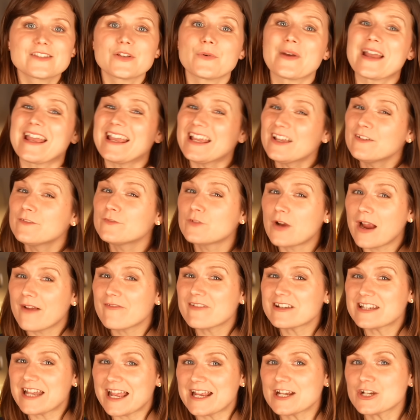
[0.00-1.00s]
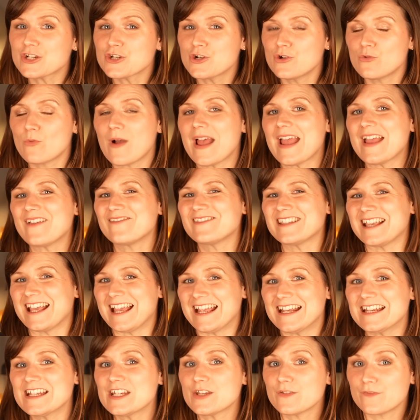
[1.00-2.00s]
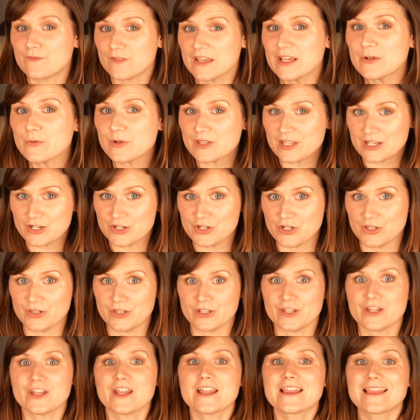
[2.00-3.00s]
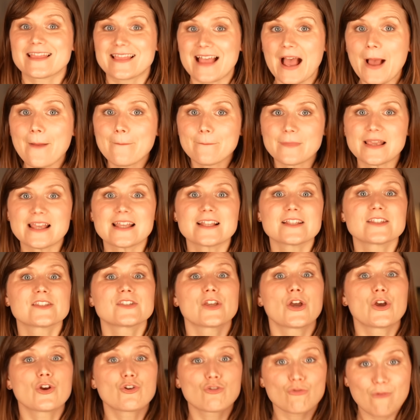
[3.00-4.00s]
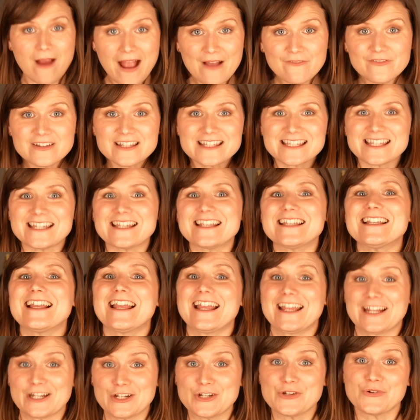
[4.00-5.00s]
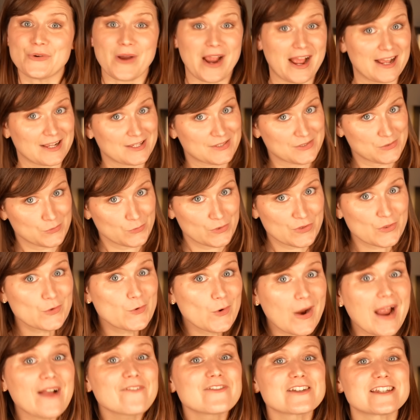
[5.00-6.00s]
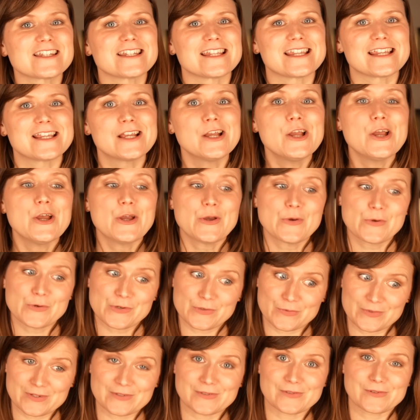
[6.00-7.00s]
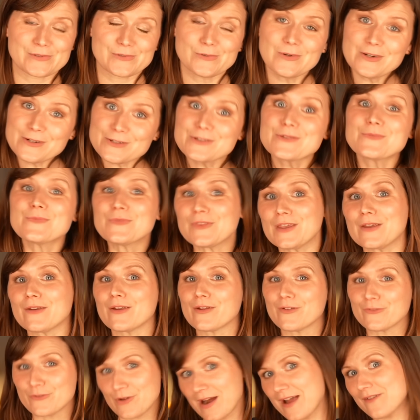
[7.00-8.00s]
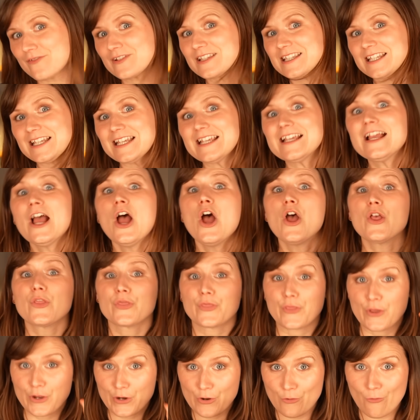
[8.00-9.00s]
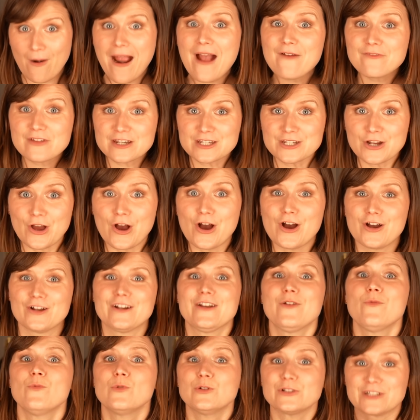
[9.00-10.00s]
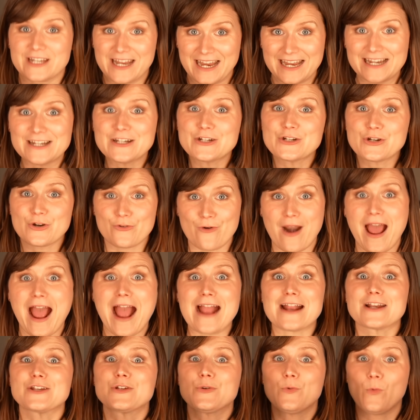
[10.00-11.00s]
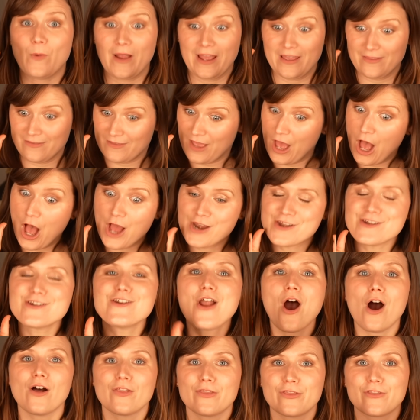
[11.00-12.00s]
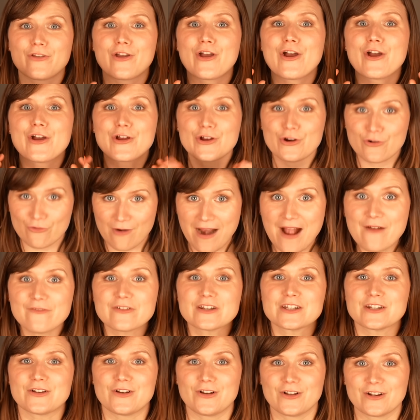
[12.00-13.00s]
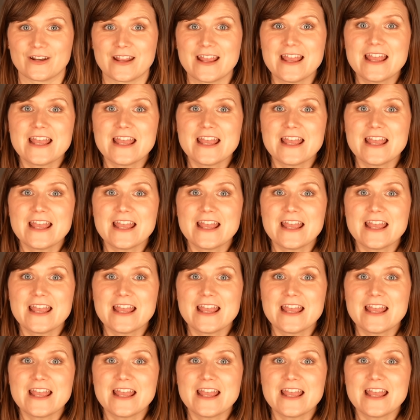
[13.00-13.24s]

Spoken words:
so if gravitational waves interfere with each other, that means gravity interacts with gravity, which means in a quantum theory of gravity, the graviton would interact with another graviton.